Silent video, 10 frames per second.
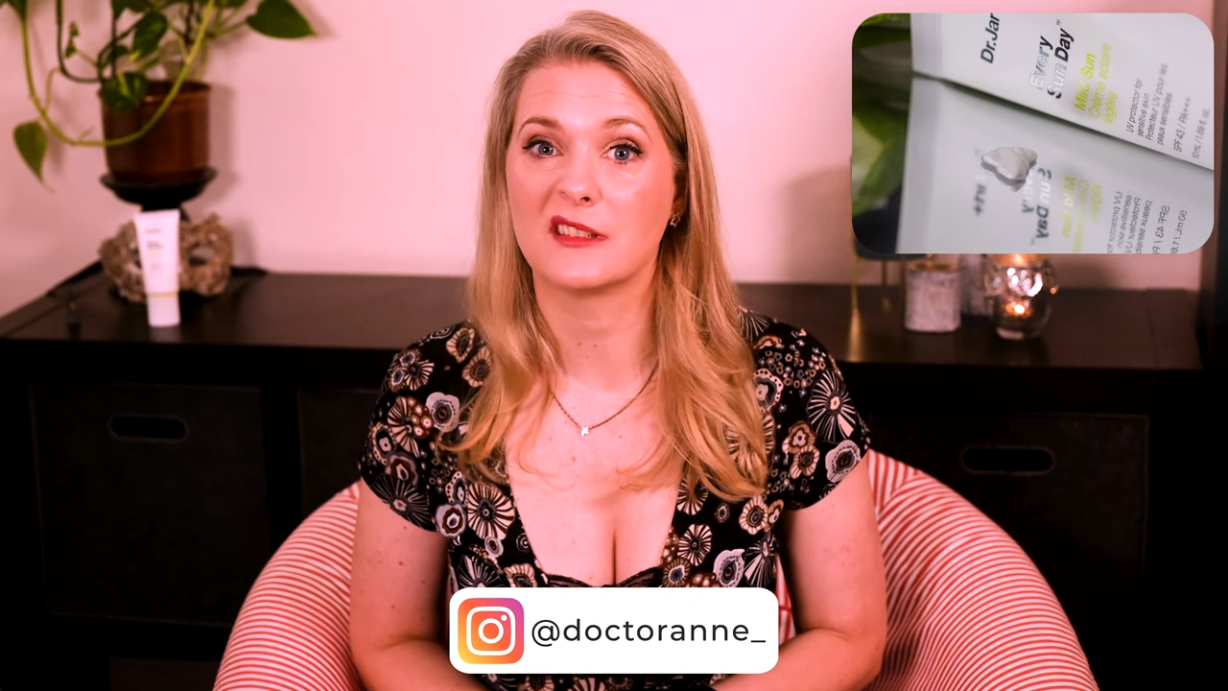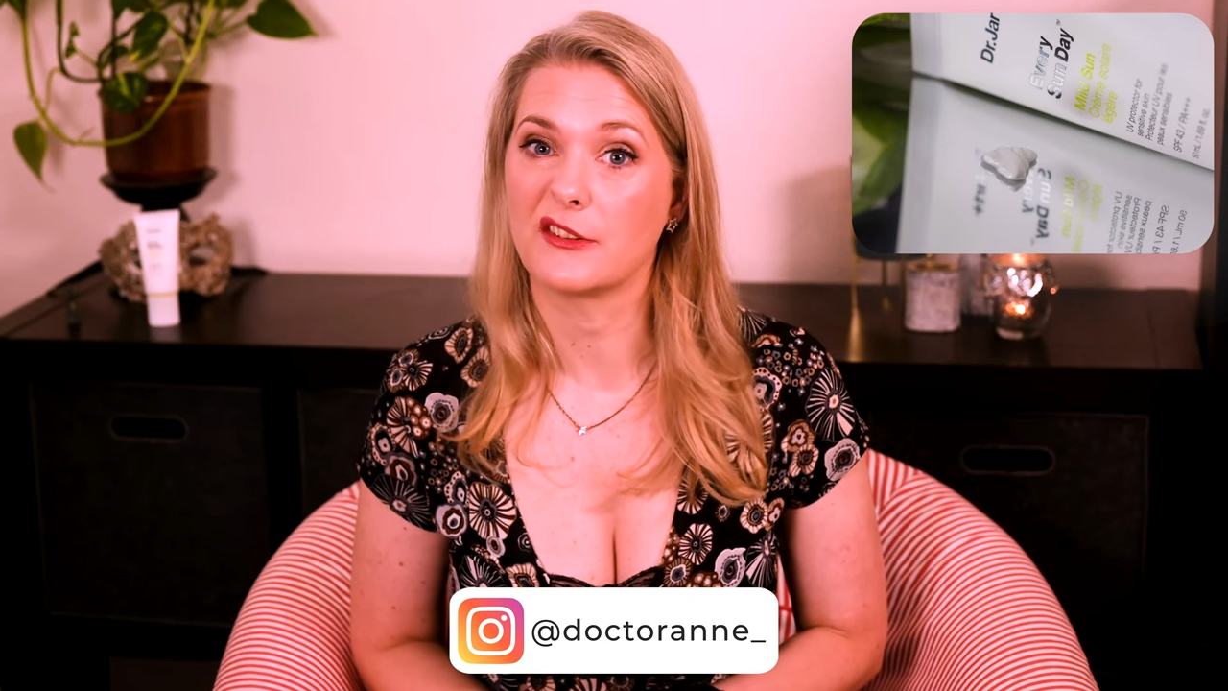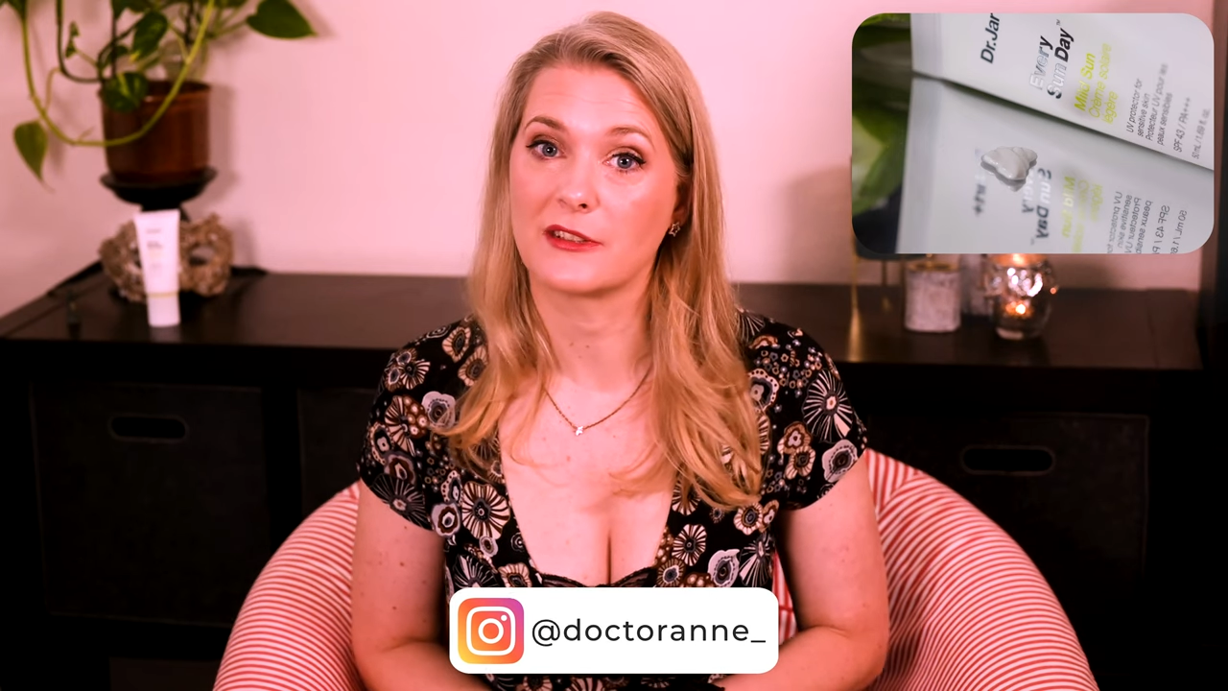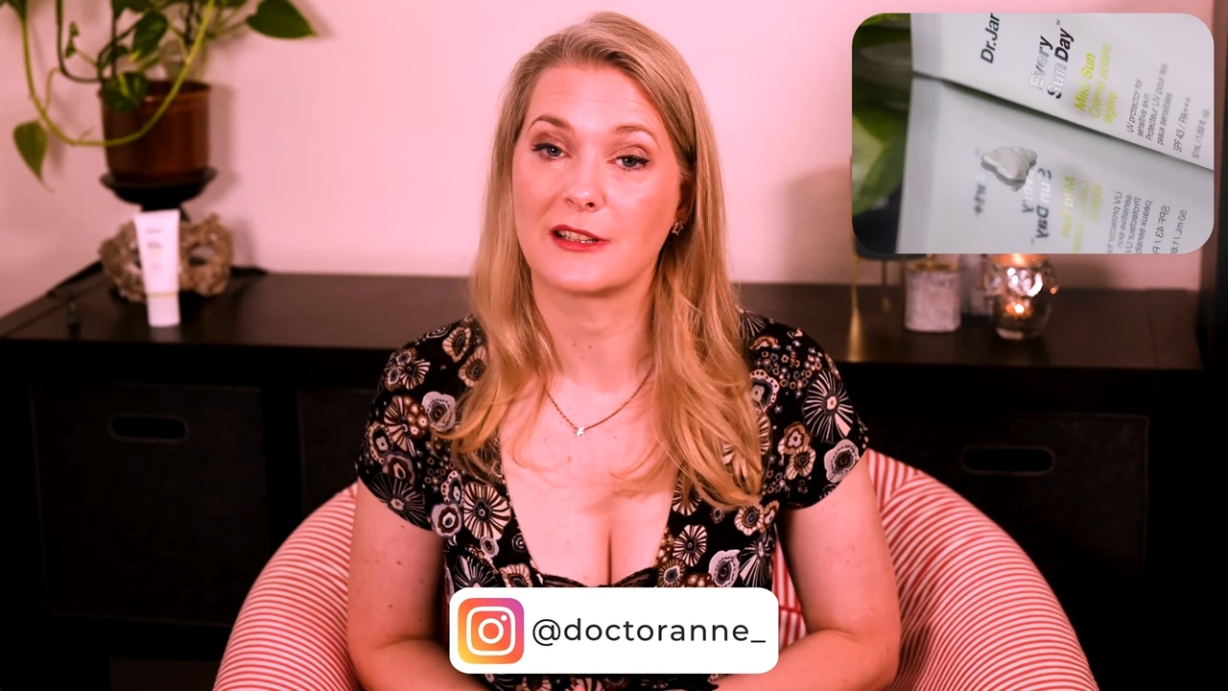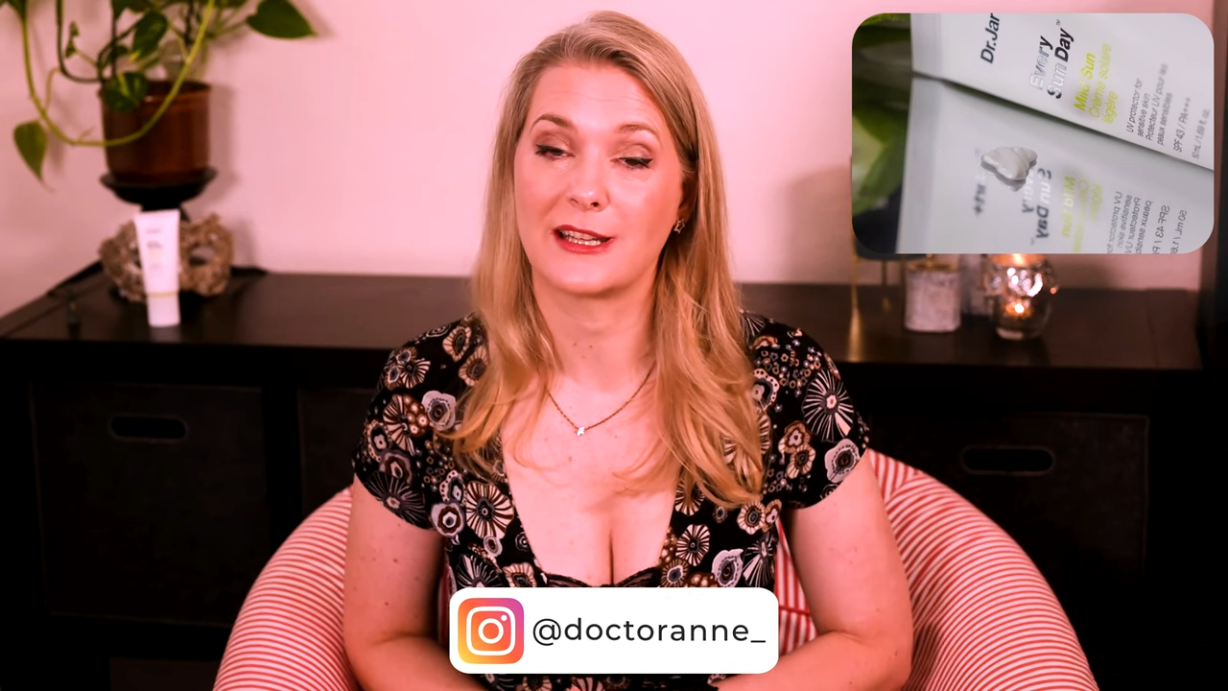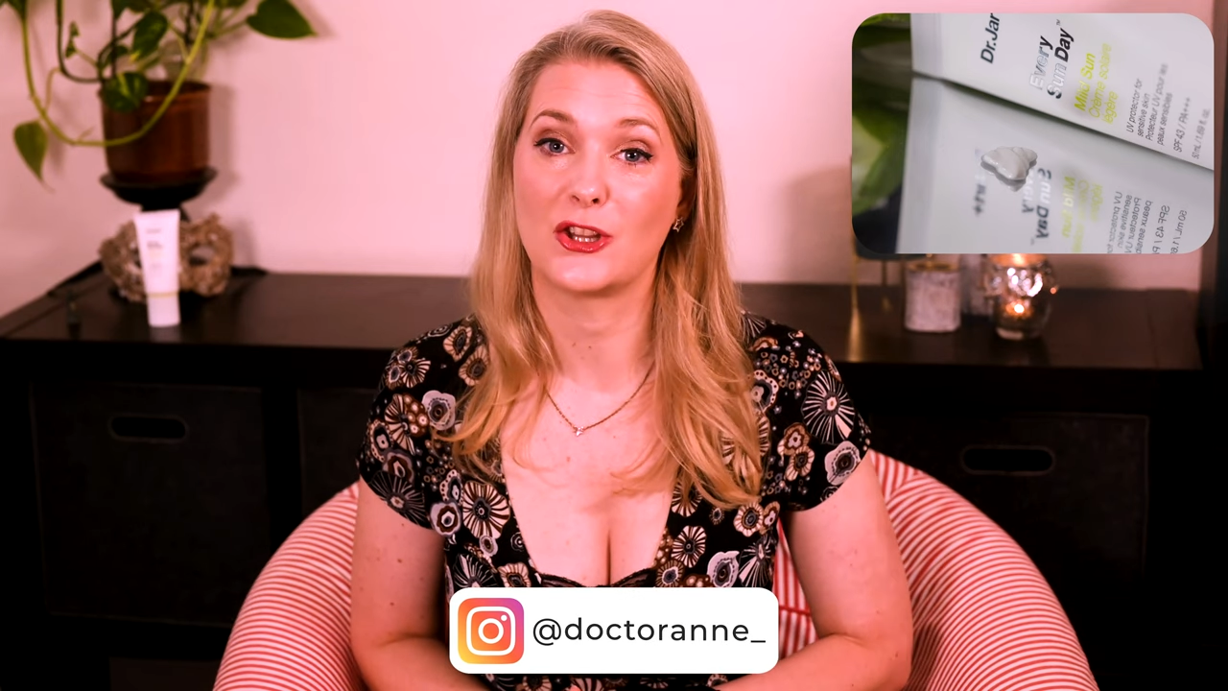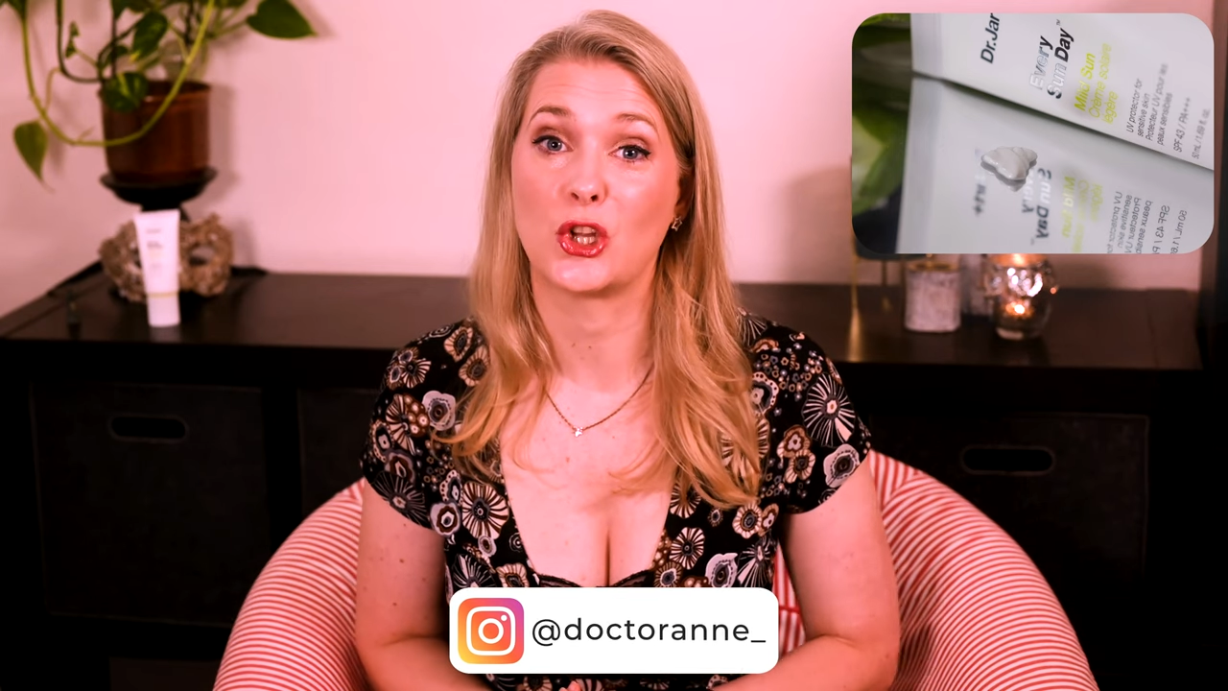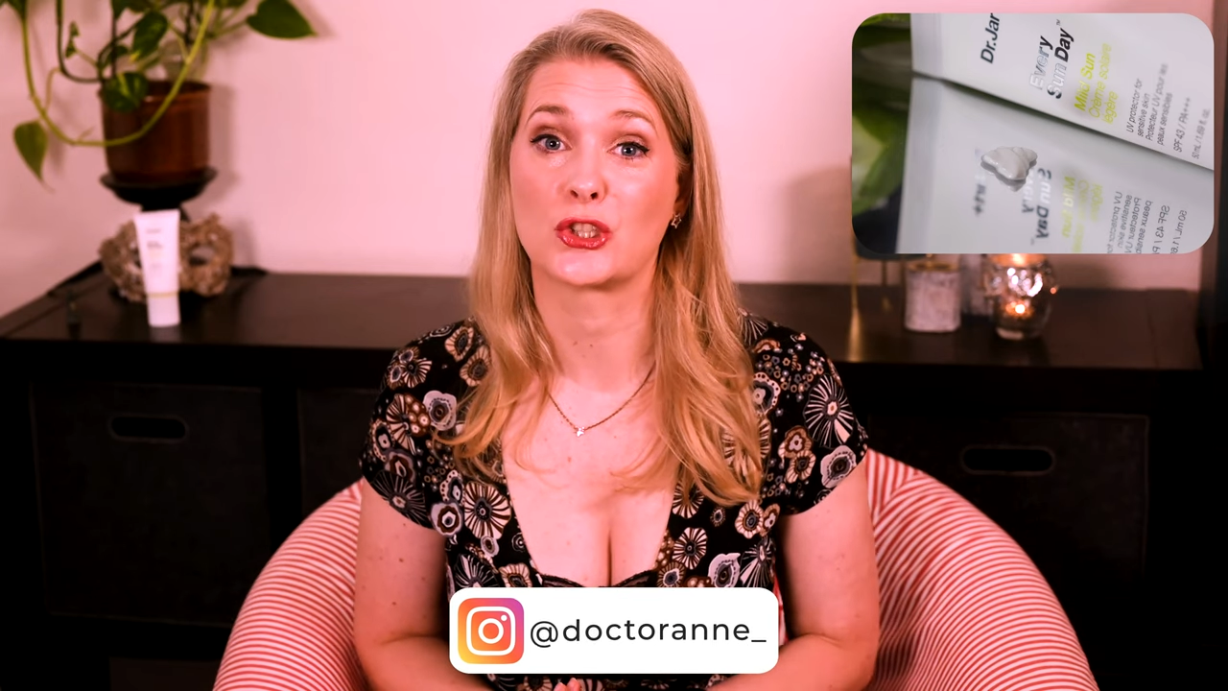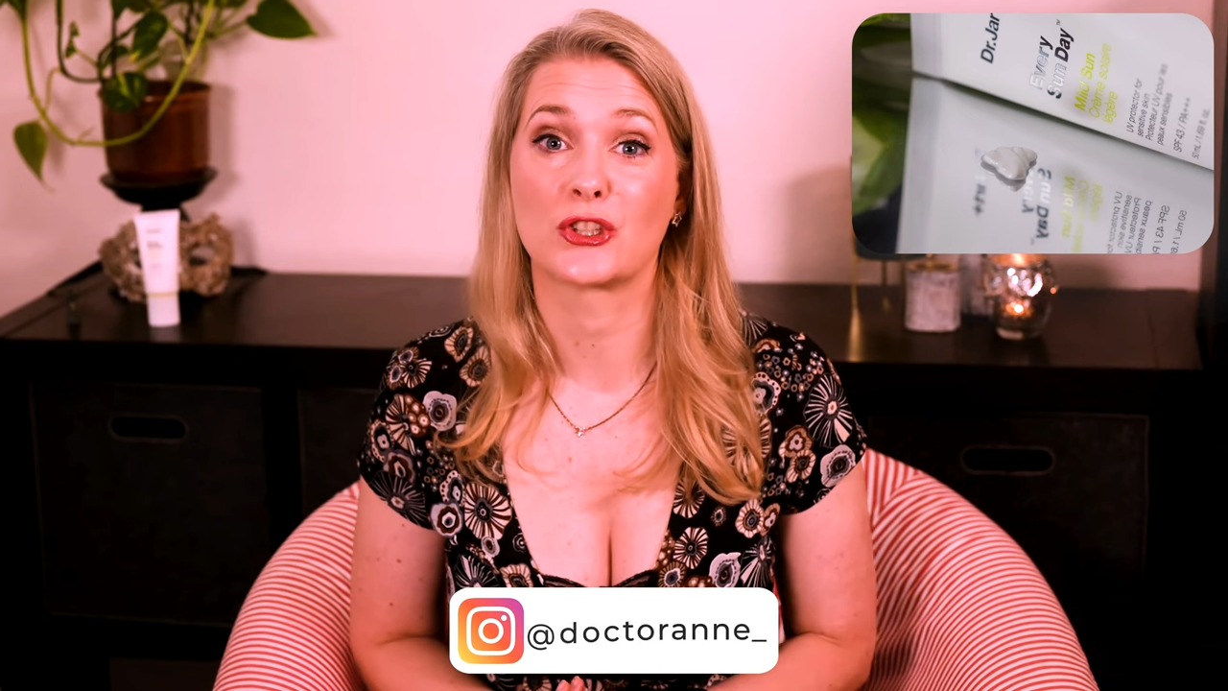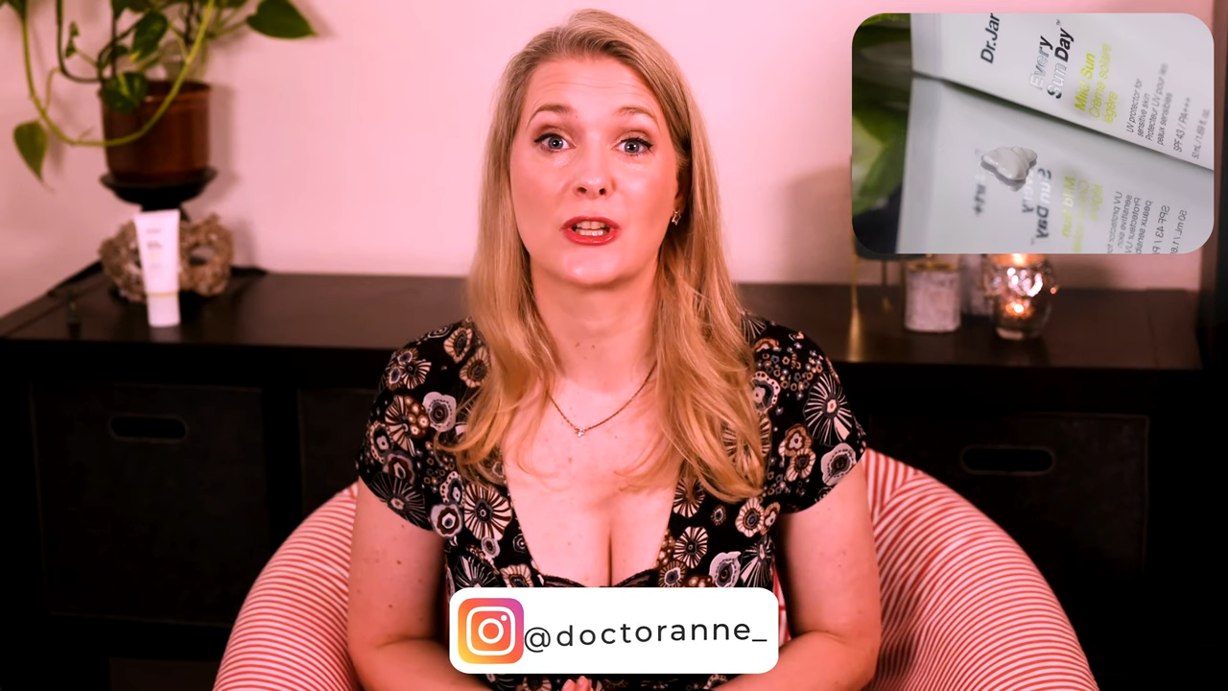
definitely not